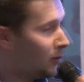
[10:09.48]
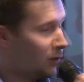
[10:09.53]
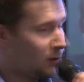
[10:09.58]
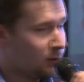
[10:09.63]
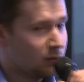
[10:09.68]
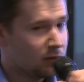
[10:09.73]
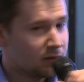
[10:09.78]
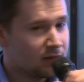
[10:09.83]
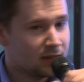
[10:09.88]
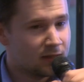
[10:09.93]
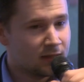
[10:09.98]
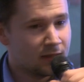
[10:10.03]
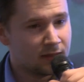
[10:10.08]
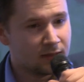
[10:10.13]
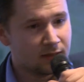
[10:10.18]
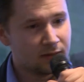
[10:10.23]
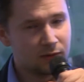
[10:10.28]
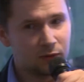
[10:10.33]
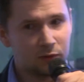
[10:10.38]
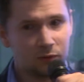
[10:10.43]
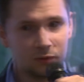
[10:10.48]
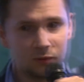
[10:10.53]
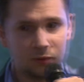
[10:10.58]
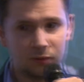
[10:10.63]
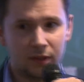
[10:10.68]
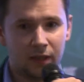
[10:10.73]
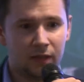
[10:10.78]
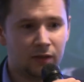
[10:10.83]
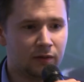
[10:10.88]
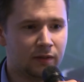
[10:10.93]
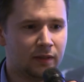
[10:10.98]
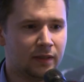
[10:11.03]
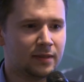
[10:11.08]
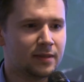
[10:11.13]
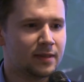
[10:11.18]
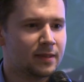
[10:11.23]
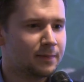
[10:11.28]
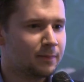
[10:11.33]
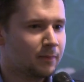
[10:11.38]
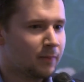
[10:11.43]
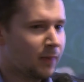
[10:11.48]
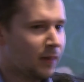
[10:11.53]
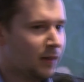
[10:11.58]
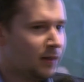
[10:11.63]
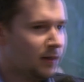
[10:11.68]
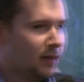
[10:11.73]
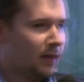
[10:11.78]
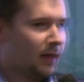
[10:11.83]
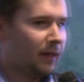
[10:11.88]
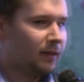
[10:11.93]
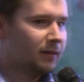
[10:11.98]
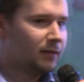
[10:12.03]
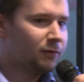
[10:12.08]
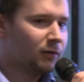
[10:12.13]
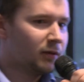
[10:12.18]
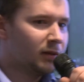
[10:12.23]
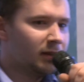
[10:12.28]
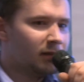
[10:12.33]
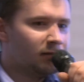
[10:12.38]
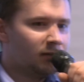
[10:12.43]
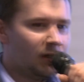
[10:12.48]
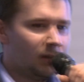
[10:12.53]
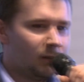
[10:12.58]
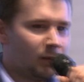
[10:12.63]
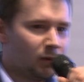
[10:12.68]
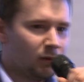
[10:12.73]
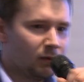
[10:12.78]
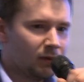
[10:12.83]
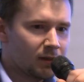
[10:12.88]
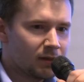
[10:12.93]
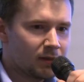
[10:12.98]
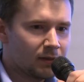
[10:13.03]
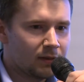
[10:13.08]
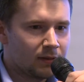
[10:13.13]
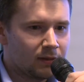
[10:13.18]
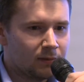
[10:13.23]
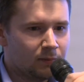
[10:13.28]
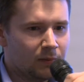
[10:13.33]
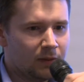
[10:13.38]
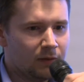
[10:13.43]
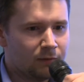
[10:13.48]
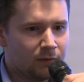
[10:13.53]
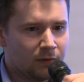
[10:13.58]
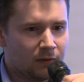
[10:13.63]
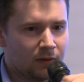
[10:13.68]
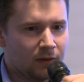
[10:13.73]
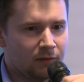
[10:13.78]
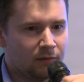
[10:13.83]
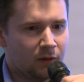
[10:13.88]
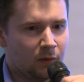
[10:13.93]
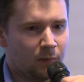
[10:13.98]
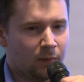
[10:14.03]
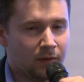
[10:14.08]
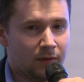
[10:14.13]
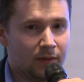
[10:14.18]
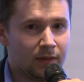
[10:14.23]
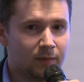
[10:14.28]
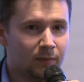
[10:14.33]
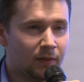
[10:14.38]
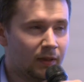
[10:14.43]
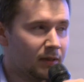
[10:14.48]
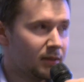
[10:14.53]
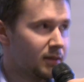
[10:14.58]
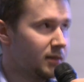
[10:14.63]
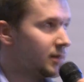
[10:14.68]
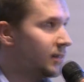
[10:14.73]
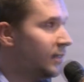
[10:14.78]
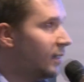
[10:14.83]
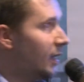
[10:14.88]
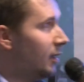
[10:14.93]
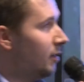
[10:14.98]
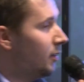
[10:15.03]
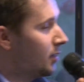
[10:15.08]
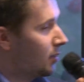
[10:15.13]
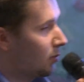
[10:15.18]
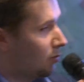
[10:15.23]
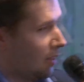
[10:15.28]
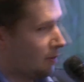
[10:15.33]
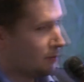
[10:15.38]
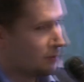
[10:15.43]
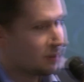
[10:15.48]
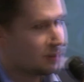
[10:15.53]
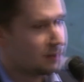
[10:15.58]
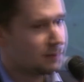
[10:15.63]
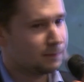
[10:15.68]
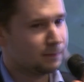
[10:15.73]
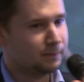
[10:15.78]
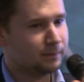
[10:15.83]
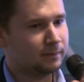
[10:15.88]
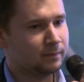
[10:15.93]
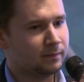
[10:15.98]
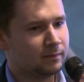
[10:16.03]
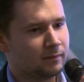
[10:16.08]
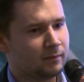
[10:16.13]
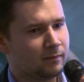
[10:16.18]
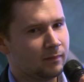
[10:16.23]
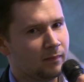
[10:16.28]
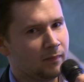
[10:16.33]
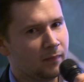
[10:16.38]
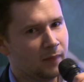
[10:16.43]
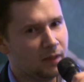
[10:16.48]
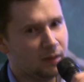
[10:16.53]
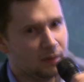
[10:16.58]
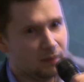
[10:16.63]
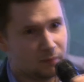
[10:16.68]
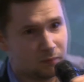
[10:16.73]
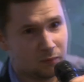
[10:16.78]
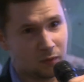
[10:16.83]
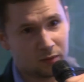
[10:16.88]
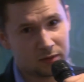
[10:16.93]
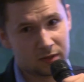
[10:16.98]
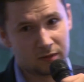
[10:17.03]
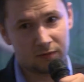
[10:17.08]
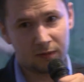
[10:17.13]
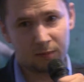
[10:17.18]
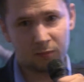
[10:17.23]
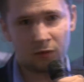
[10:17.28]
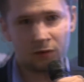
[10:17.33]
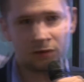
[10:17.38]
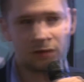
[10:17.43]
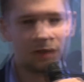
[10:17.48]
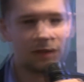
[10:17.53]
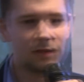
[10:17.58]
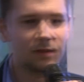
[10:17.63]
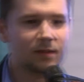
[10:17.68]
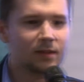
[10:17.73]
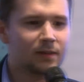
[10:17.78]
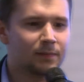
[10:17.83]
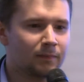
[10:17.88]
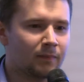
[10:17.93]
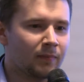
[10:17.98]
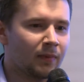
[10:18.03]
processes to their needs. And for a developer, what does it mean for a developer? It means daily scrums in most of the projects,